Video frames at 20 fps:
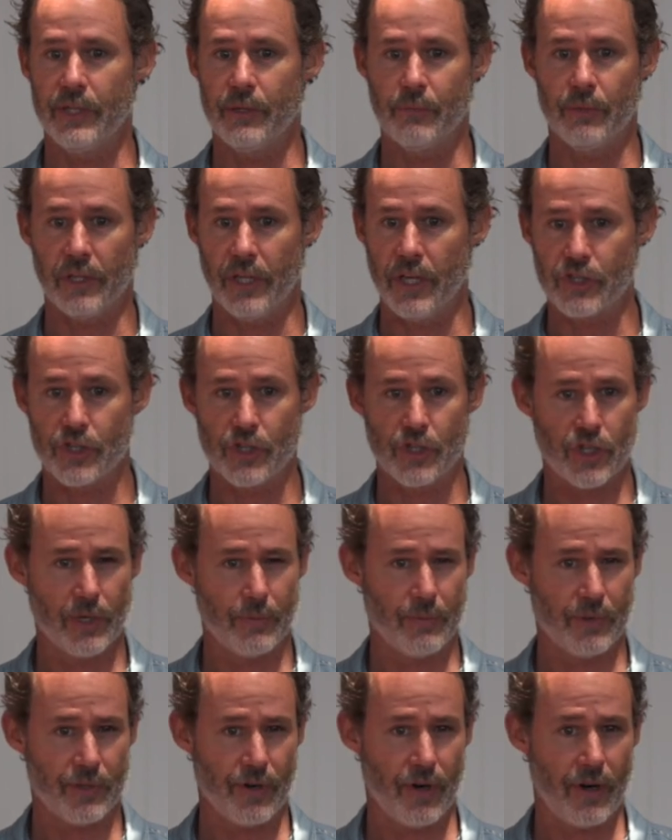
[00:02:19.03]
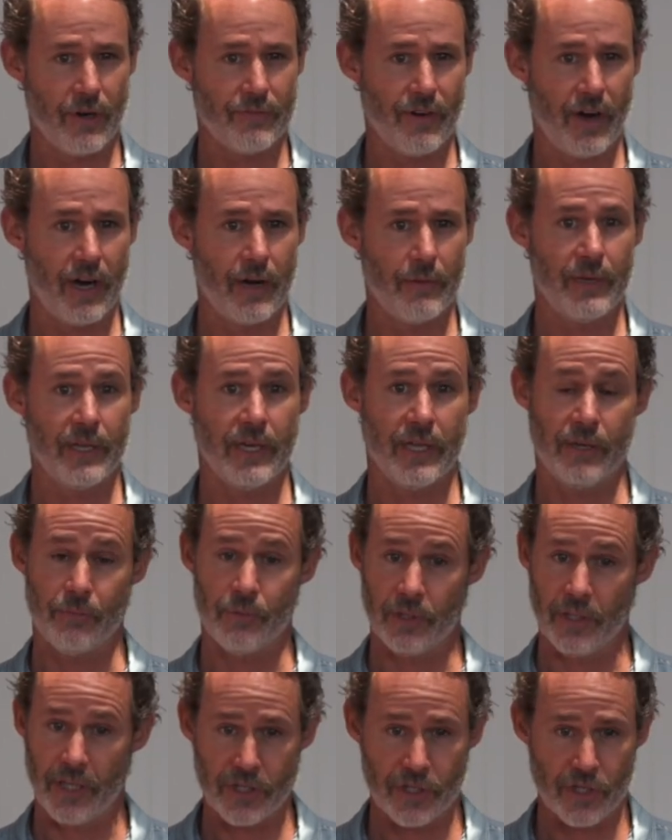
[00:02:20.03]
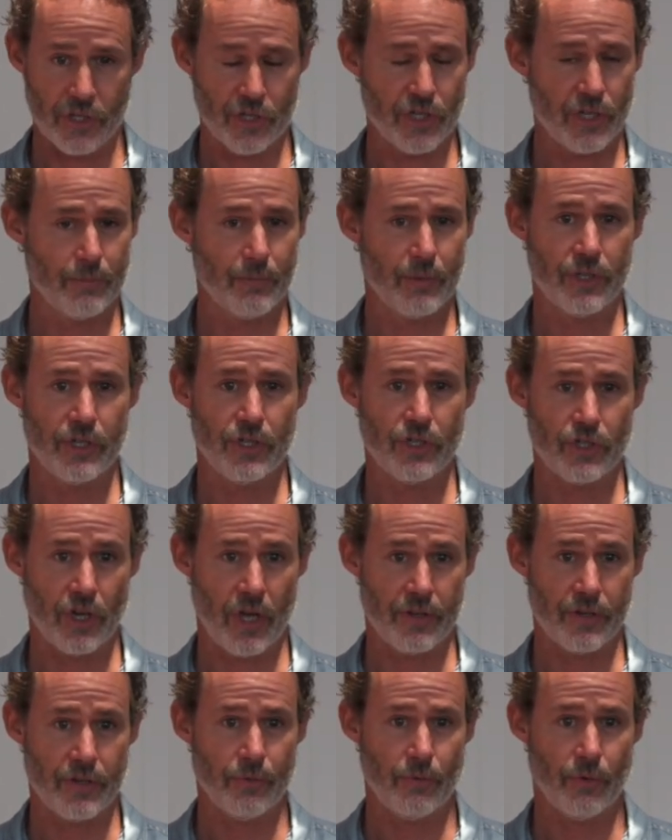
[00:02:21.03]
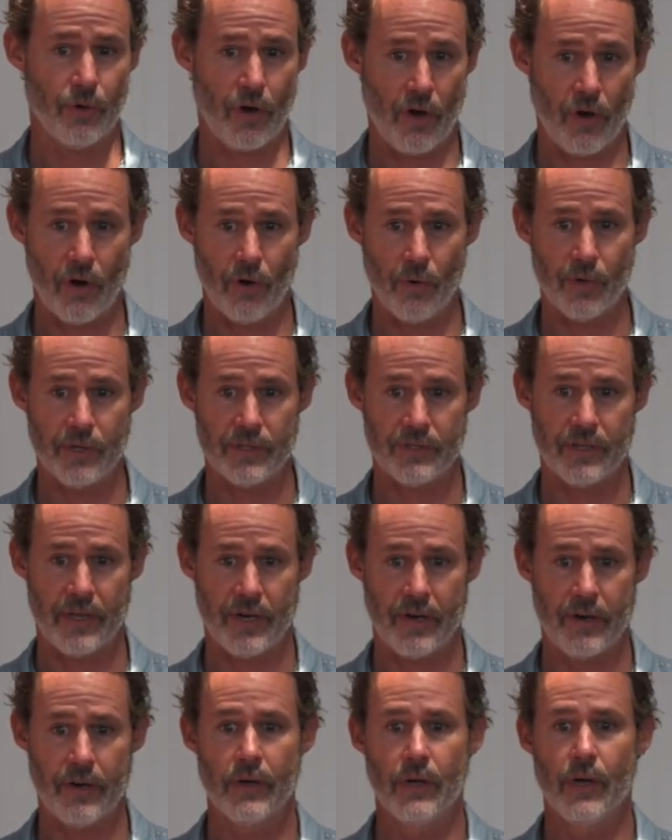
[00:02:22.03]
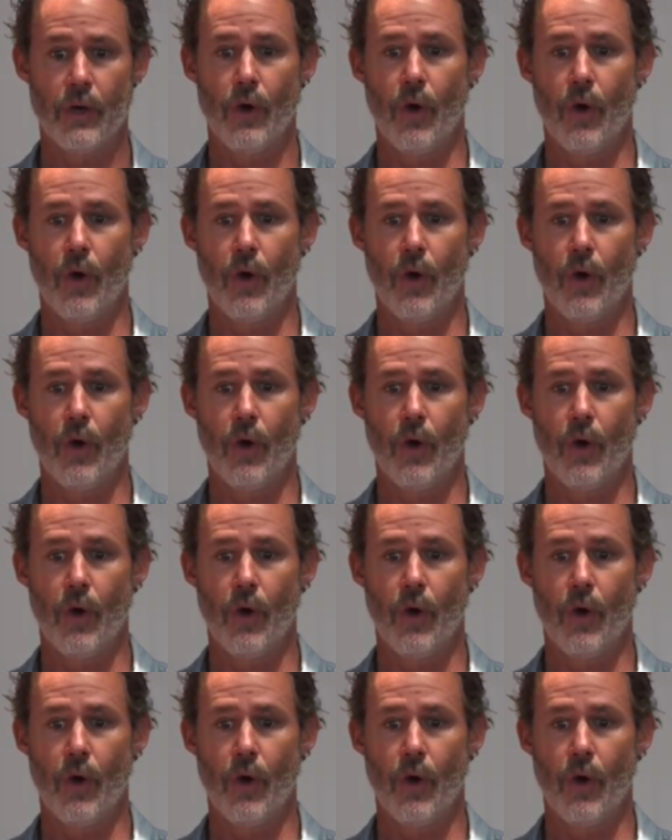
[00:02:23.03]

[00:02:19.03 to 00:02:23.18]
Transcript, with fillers: in relationship with our environment, in relationship with each other. We're always there.